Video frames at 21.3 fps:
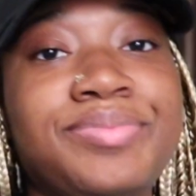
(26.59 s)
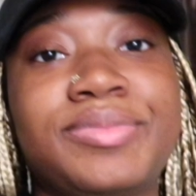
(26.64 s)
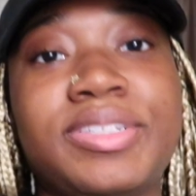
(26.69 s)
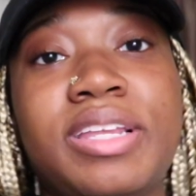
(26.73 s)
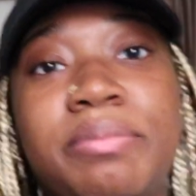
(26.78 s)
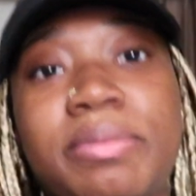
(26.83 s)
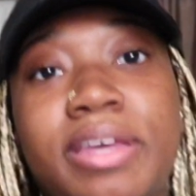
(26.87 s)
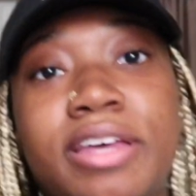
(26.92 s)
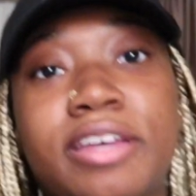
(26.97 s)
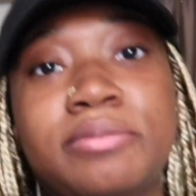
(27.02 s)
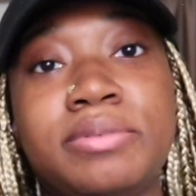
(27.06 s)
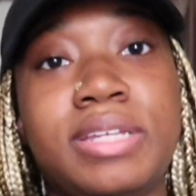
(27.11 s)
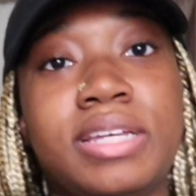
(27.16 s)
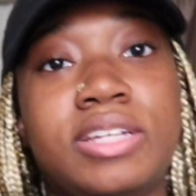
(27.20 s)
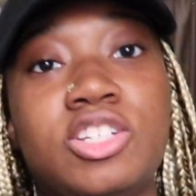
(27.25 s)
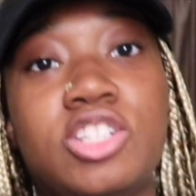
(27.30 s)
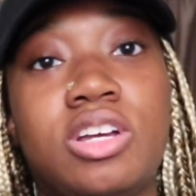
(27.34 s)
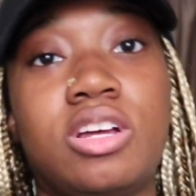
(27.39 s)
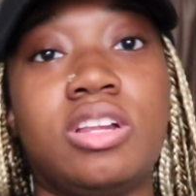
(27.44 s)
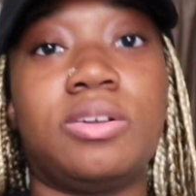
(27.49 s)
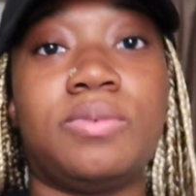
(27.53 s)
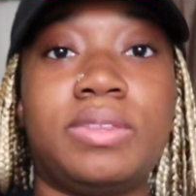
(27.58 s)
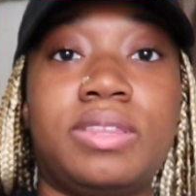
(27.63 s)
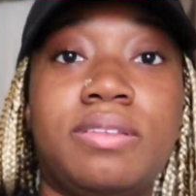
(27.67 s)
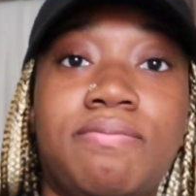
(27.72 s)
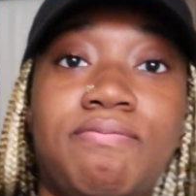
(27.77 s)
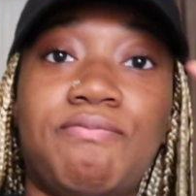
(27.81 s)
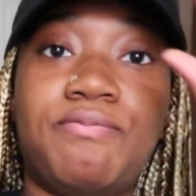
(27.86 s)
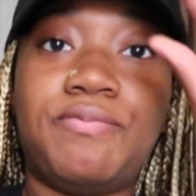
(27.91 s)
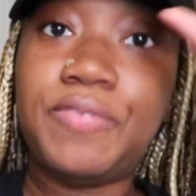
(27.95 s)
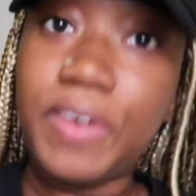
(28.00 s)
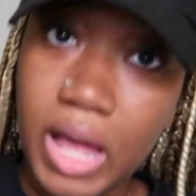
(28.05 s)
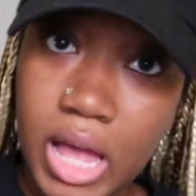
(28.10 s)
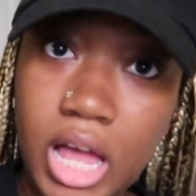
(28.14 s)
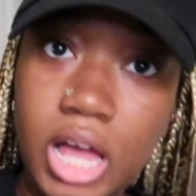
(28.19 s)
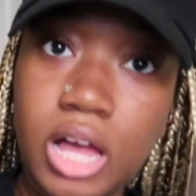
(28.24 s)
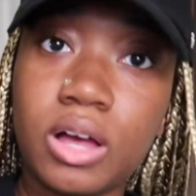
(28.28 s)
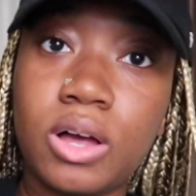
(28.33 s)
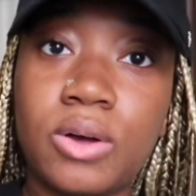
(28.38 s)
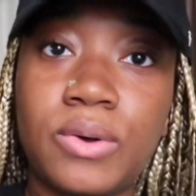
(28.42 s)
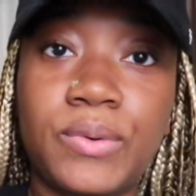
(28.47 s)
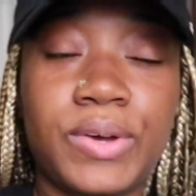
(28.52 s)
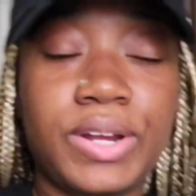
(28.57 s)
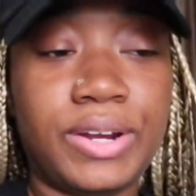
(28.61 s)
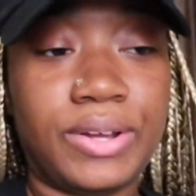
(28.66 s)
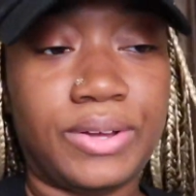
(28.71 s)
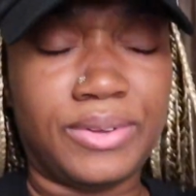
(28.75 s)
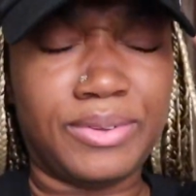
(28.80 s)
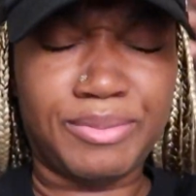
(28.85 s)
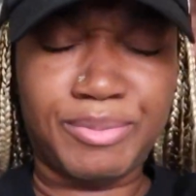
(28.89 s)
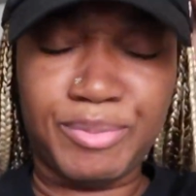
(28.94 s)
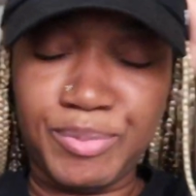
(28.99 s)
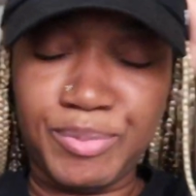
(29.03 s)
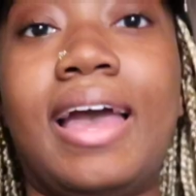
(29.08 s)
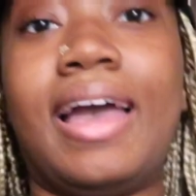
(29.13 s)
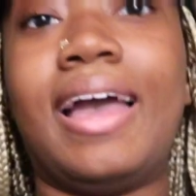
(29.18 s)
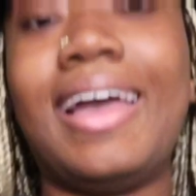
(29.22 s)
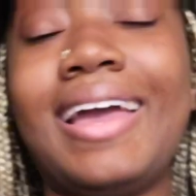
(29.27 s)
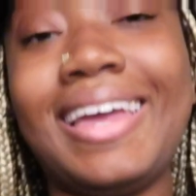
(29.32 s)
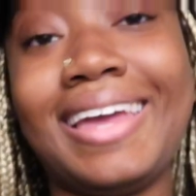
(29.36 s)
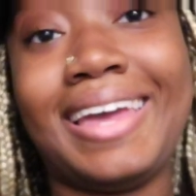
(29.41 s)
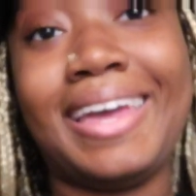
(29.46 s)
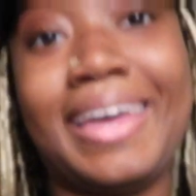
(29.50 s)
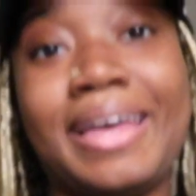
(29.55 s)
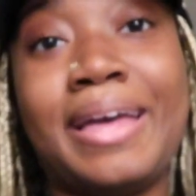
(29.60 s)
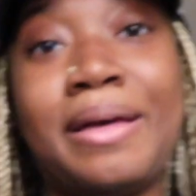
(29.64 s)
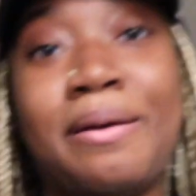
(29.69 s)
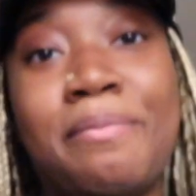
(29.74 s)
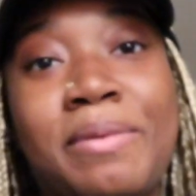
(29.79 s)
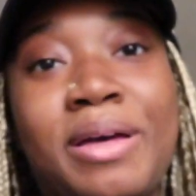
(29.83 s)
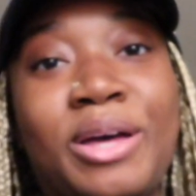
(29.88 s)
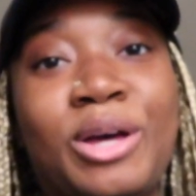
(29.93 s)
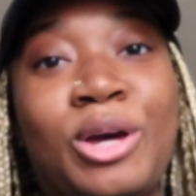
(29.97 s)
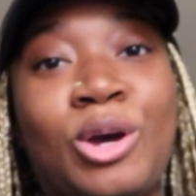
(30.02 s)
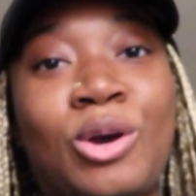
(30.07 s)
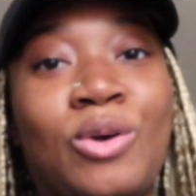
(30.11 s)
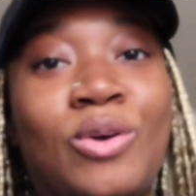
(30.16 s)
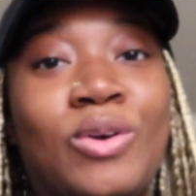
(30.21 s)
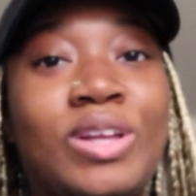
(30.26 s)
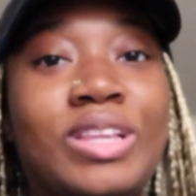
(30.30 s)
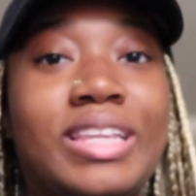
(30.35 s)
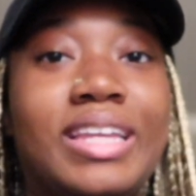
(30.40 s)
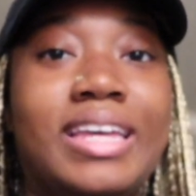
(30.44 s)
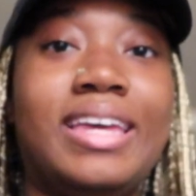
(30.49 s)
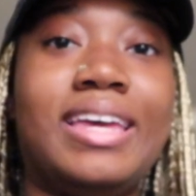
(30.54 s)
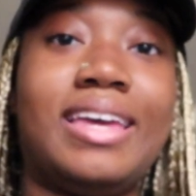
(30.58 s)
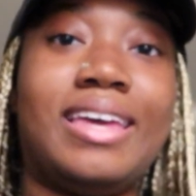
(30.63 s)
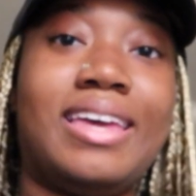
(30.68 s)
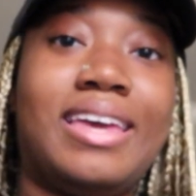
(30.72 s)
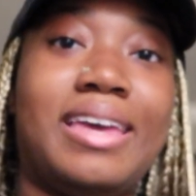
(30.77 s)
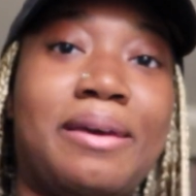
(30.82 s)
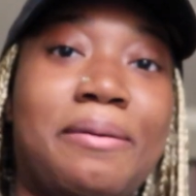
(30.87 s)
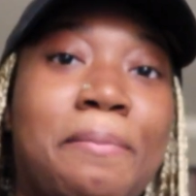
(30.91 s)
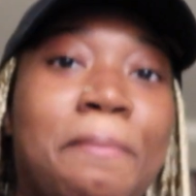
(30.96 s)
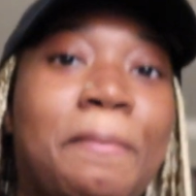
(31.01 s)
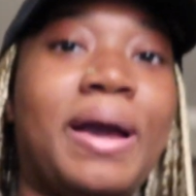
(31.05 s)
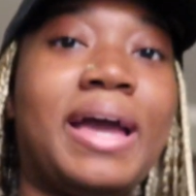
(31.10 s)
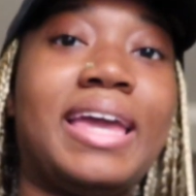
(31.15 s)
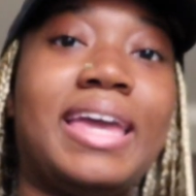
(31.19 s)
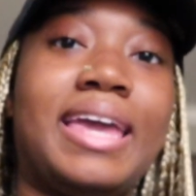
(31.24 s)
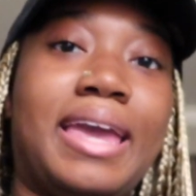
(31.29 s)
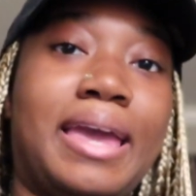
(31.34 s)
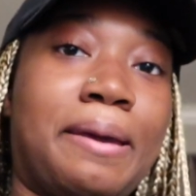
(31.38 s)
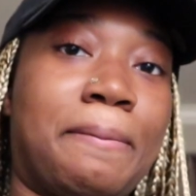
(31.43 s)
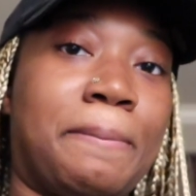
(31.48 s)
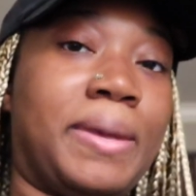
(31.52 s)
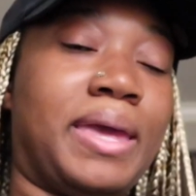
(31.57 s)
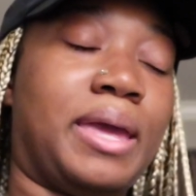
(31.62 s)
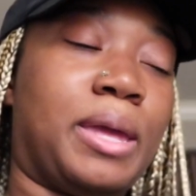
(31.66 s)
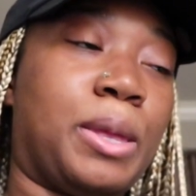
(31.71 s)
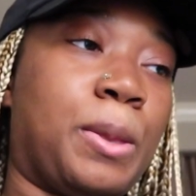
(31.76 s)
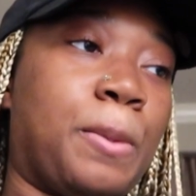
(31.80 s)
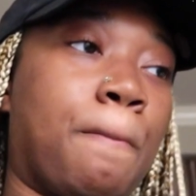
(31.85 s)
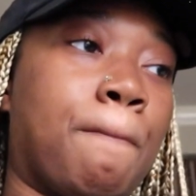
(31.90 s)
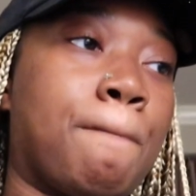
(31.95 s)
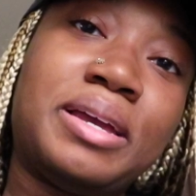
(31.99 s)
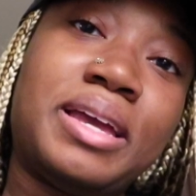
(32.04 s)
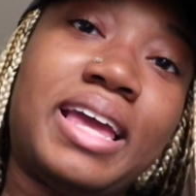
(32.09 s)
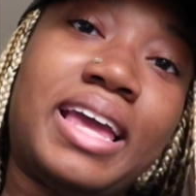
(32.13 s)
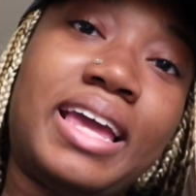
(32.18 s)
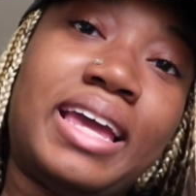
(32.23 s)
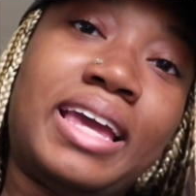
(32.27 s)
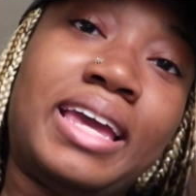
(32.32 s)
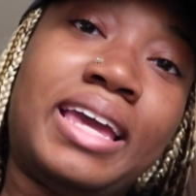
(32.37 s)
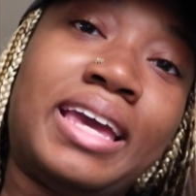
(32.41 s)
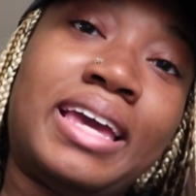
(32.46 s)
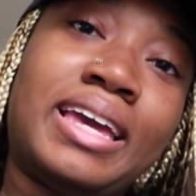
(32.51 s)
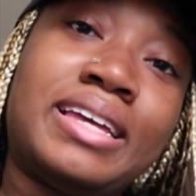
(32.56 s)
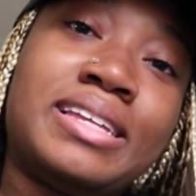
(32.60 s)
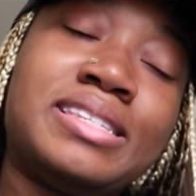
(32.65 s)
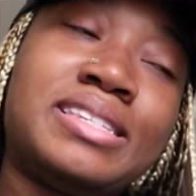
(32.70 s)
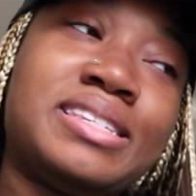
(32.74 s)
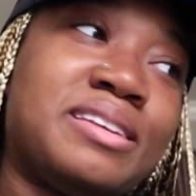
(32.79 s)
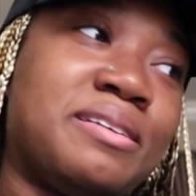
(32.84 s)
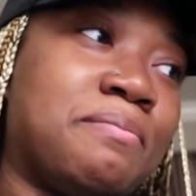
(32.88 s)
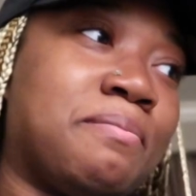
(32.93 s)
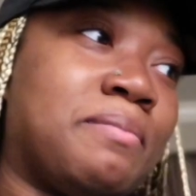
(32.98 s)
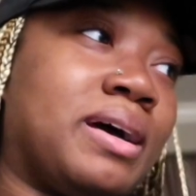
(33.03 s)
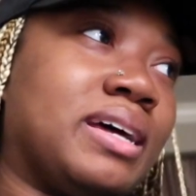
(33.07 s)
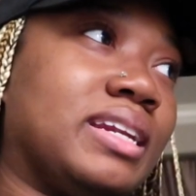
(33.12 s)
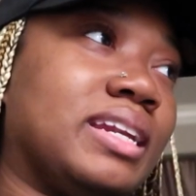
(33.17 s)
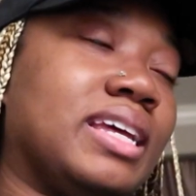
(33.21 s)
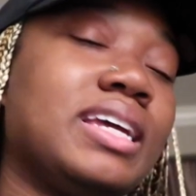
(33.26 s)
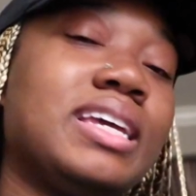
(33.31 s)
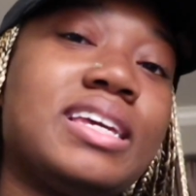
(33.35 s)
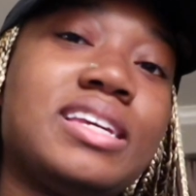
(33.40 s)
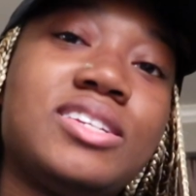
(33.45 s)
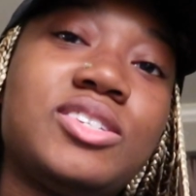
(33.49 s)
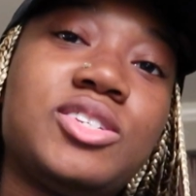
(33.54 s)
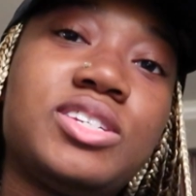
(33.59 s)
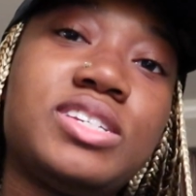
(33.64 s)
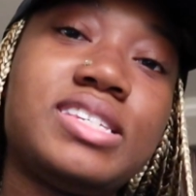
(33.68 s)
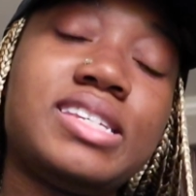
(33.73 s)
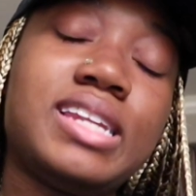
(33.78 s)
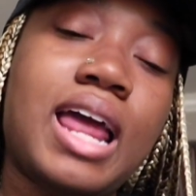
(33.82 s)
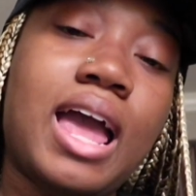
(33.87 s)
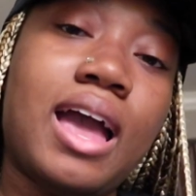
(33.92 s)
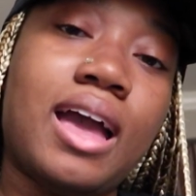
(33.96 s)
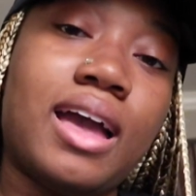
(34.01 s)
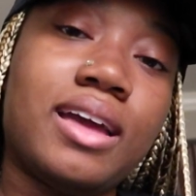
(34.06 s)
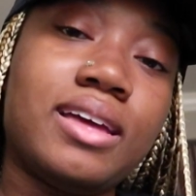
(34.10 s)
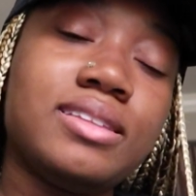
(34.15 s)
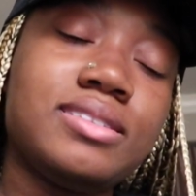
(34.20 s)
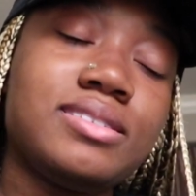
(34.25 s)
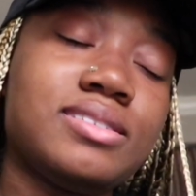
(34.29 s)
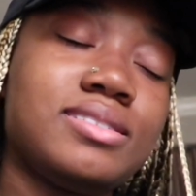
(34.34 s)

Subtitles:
let me update y'all on what the fuck going on. I am currently in Miami and my luggage is not.